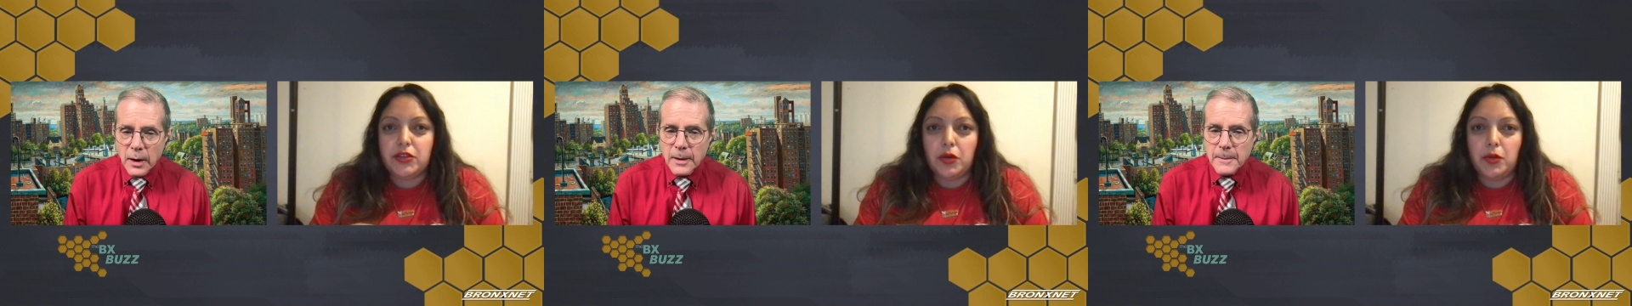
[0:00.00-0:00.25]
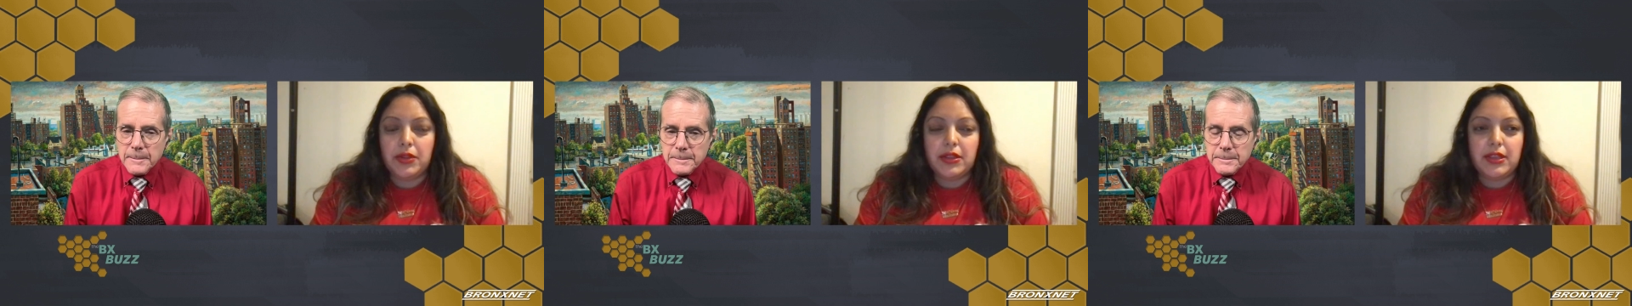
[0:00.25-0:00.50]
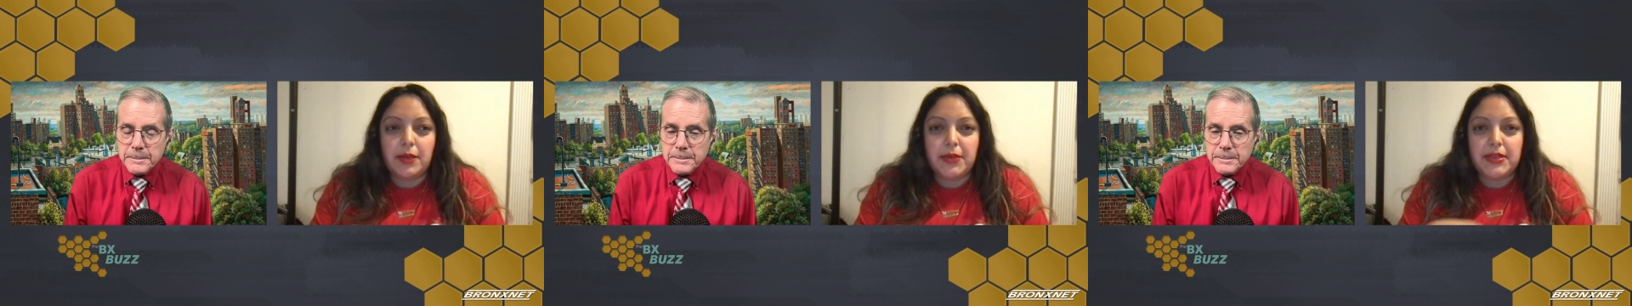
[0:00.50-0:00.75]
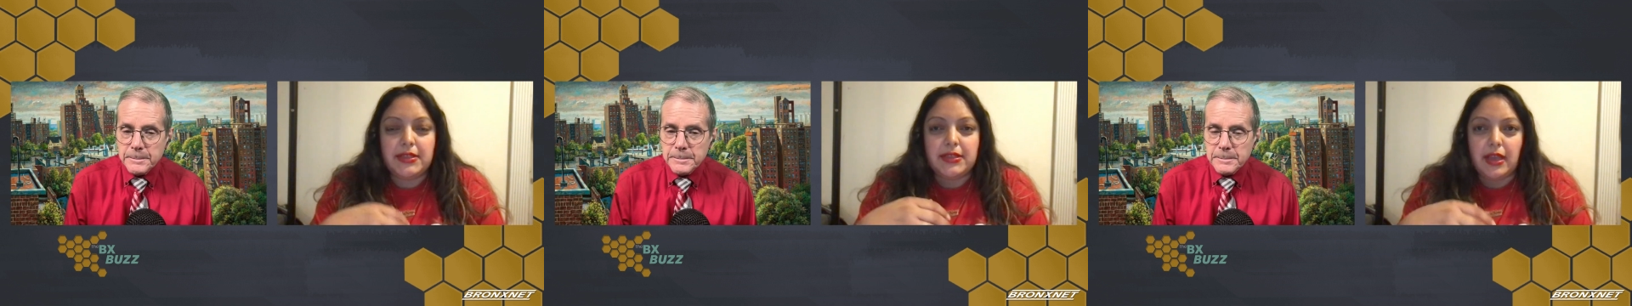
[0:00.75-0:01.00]
Speaker 1: so one of them
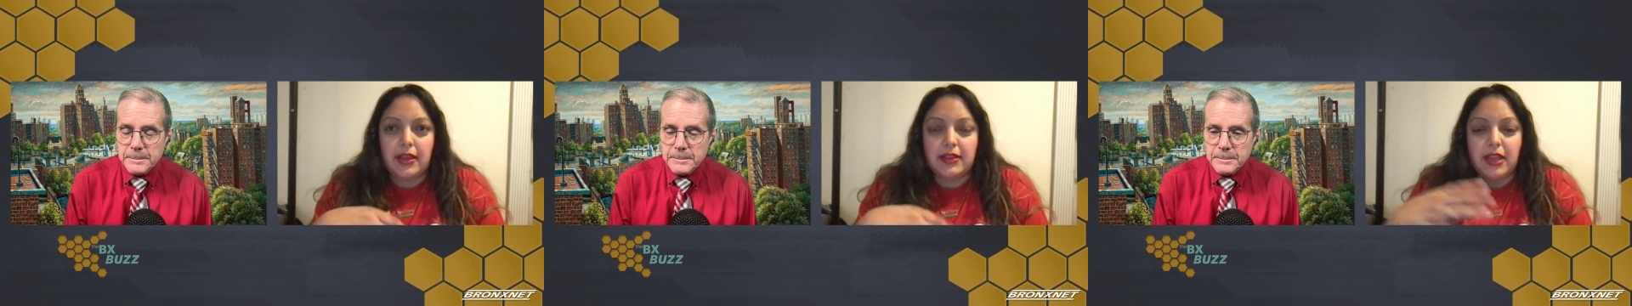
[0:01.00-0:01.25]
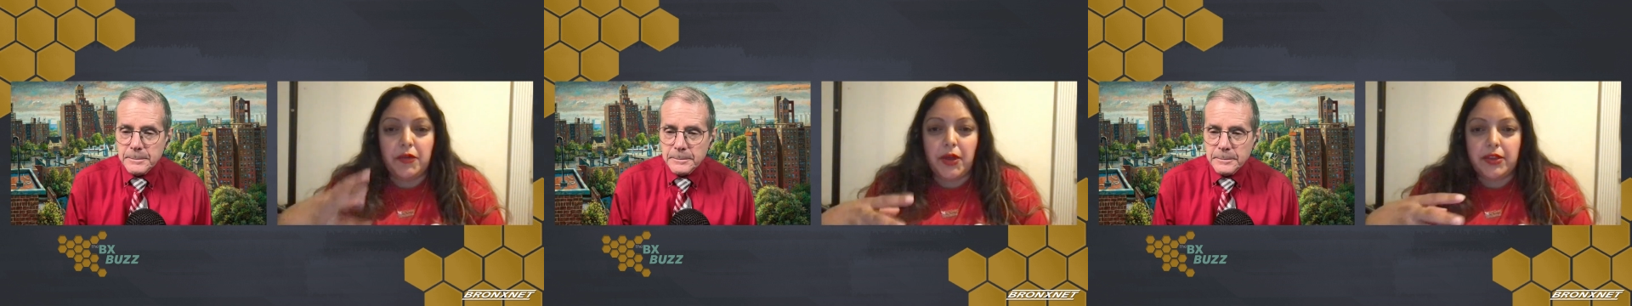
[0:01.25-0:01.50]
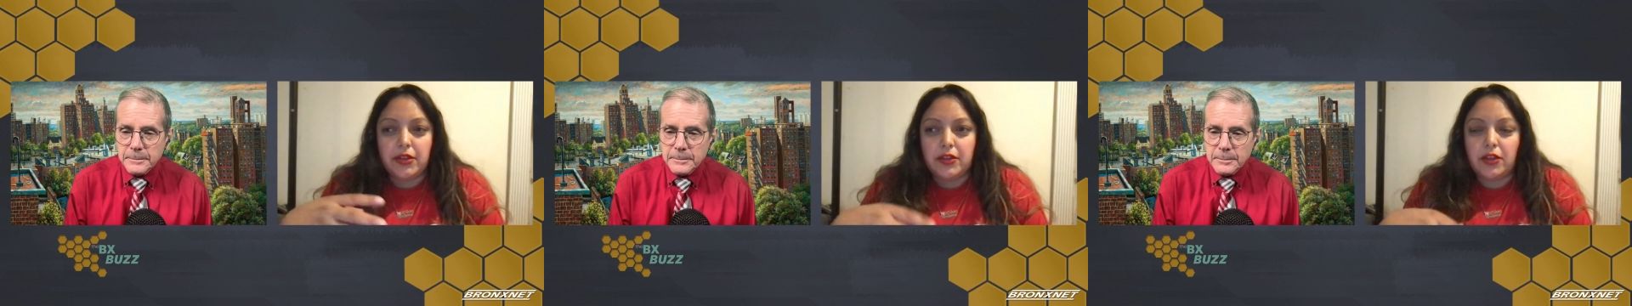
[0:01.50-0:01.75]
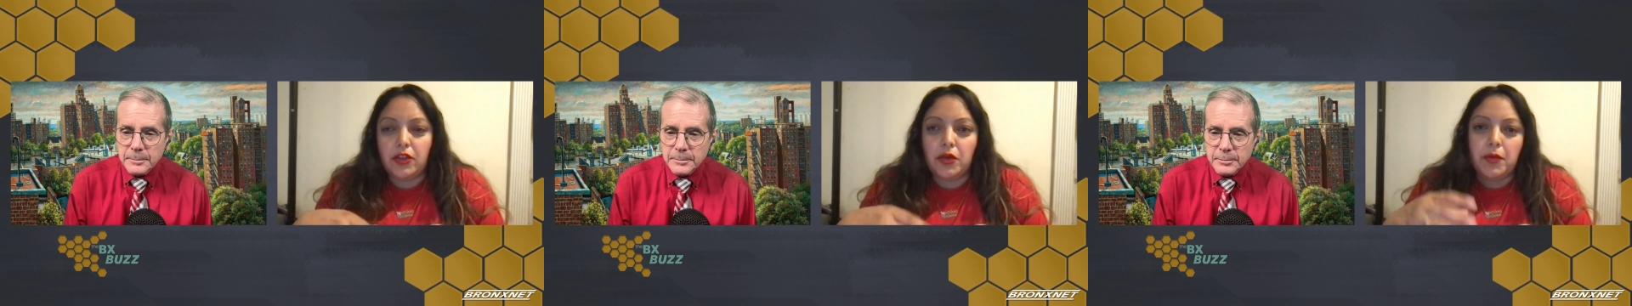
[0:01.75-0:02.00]
is a director
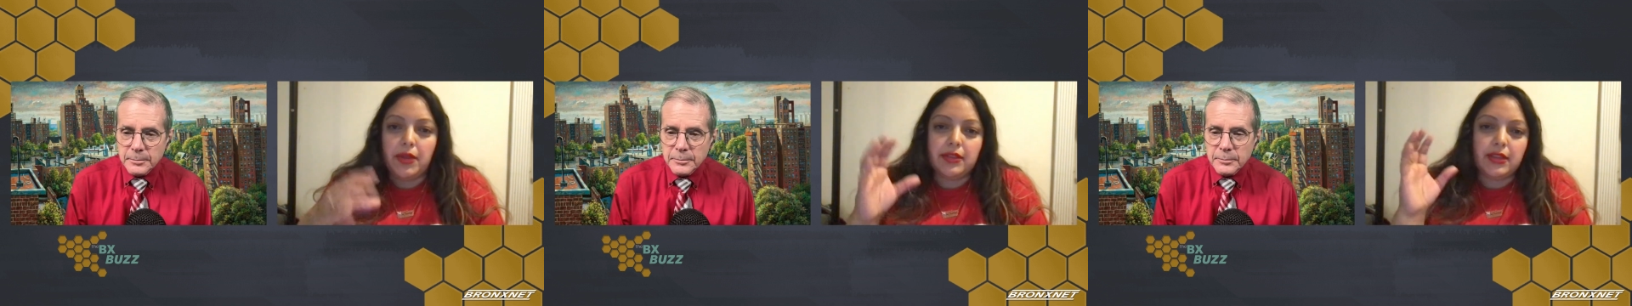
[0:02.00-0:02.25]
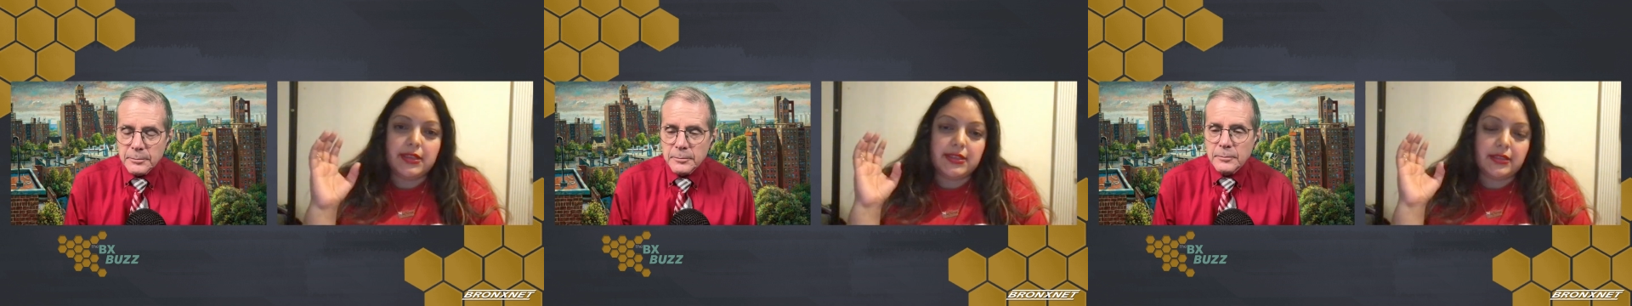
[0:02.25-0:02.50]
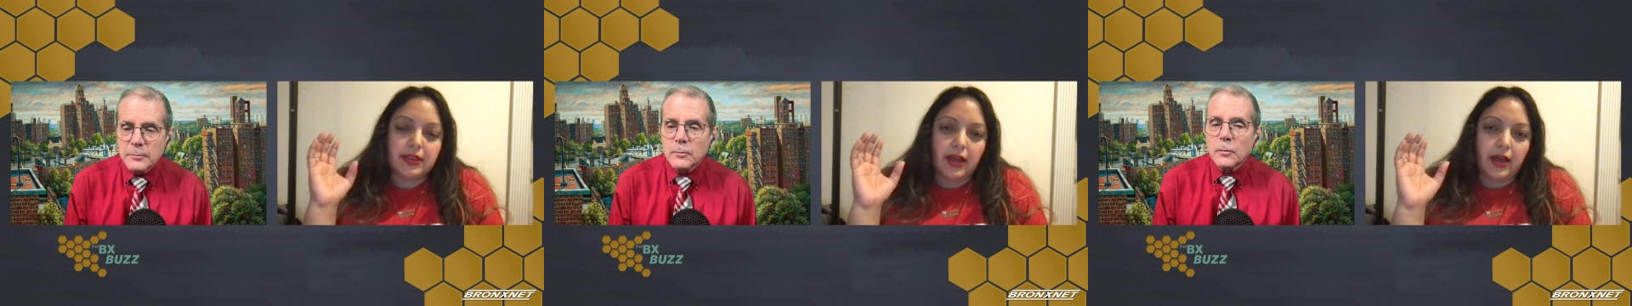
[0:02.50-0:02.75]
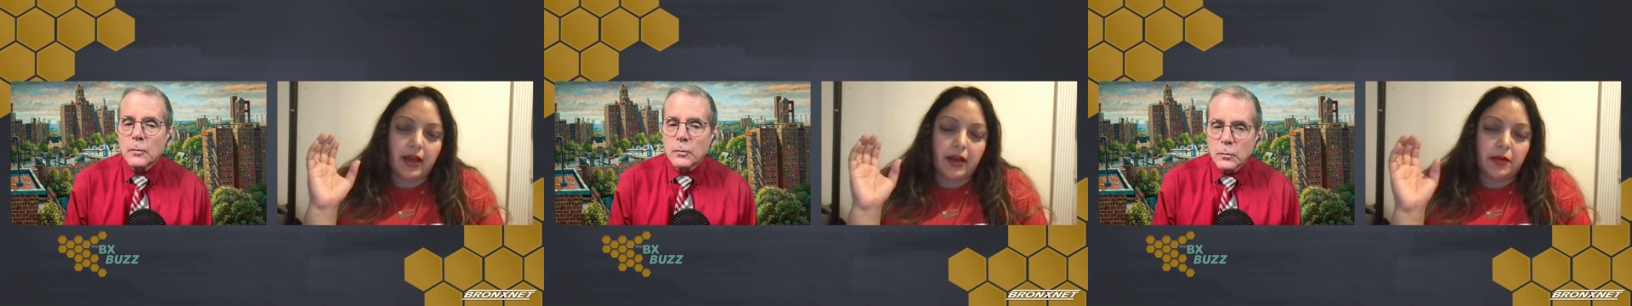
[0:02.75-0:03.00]
the other one does
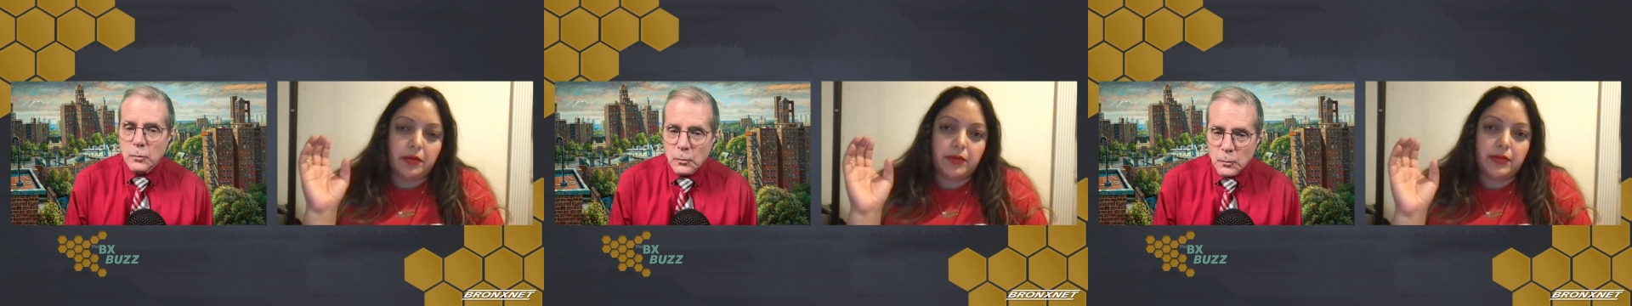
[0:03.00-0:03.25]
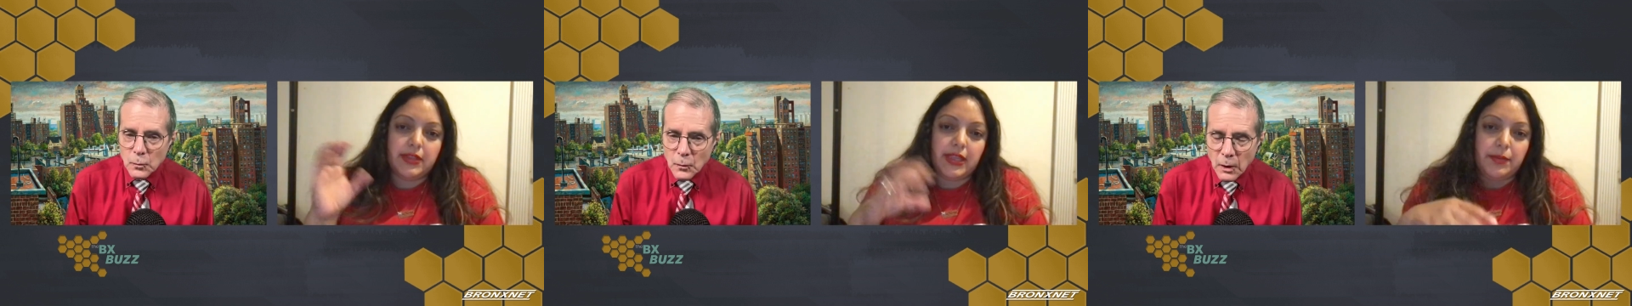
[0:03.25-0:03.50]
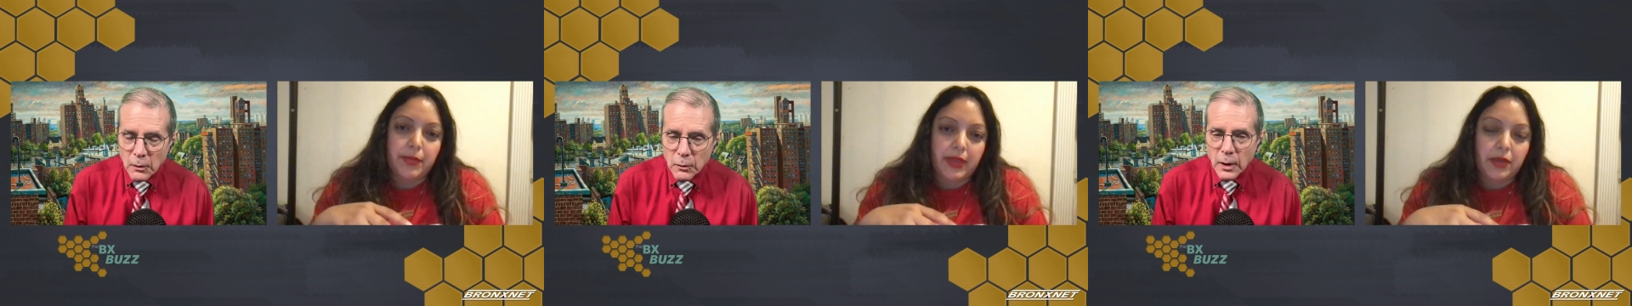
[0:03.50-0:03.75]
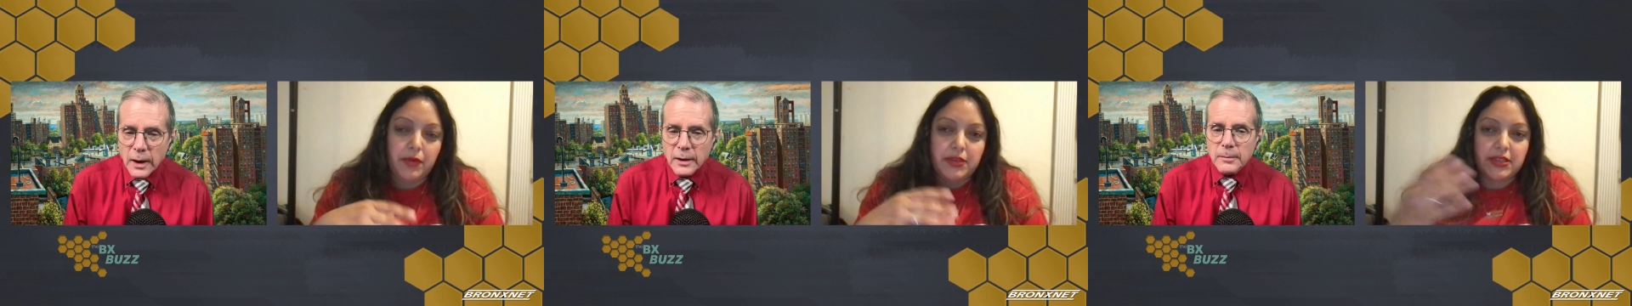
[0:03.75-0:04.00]
um dp
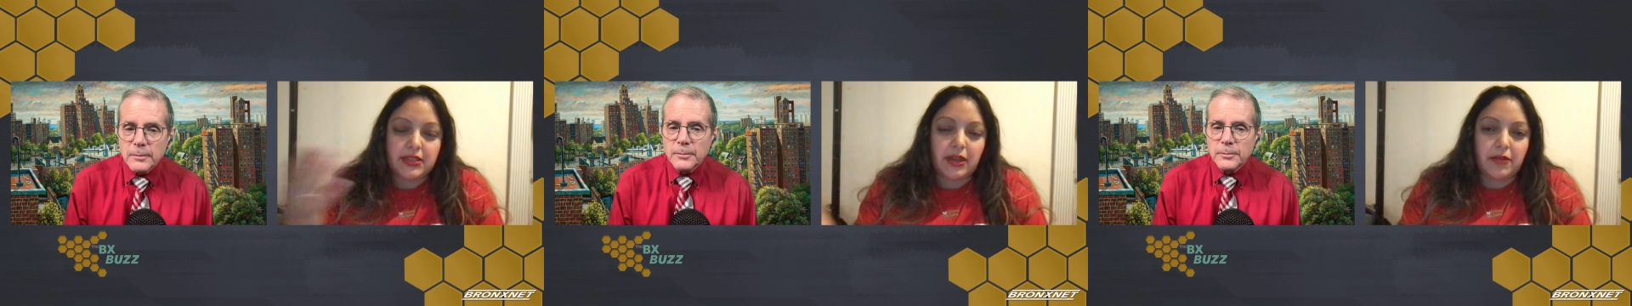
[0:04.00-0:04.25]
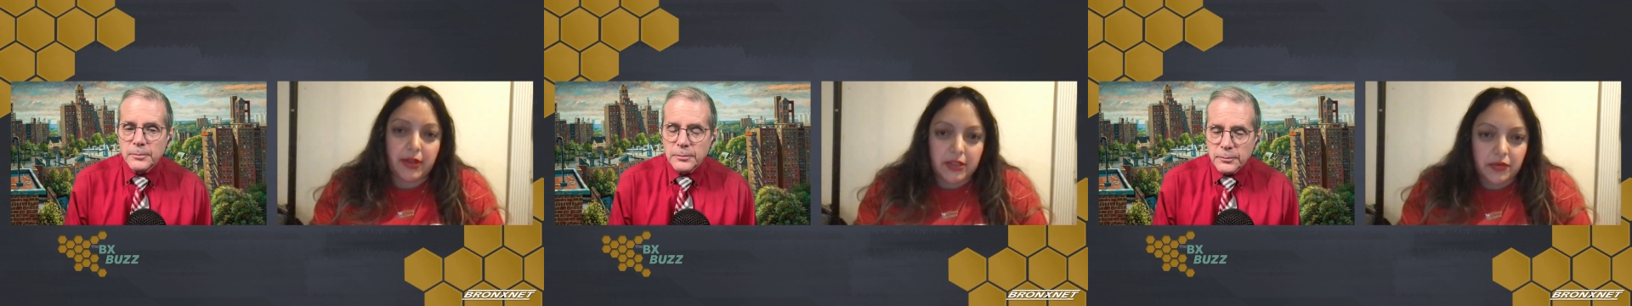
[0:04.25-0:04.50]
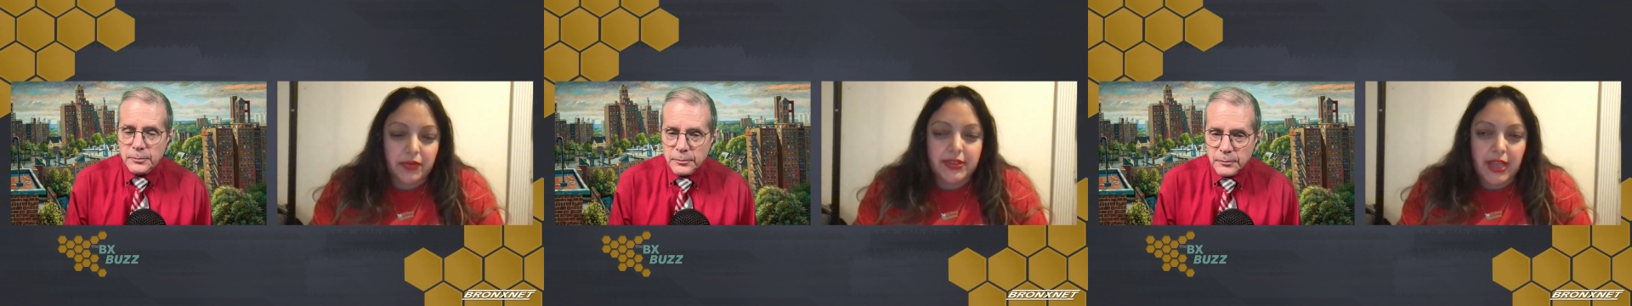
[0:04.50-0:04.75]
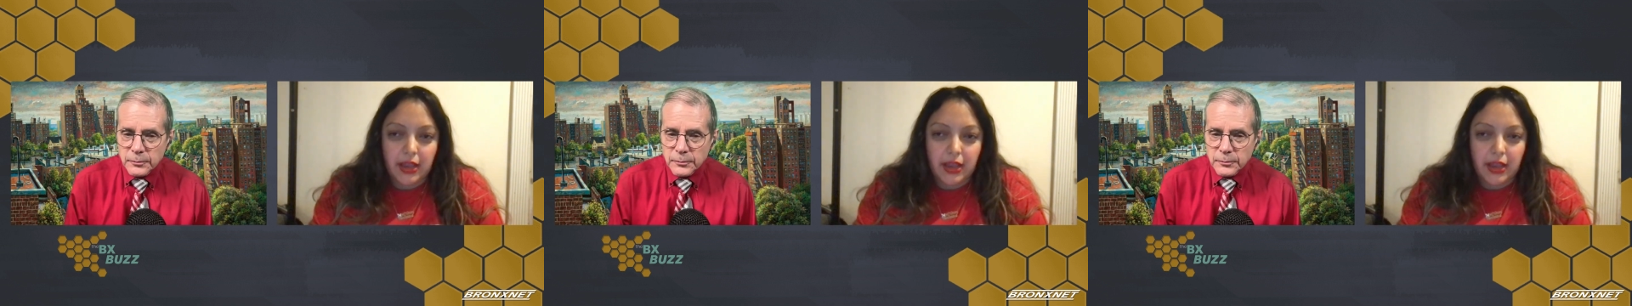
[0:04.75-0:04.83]
right. which is director of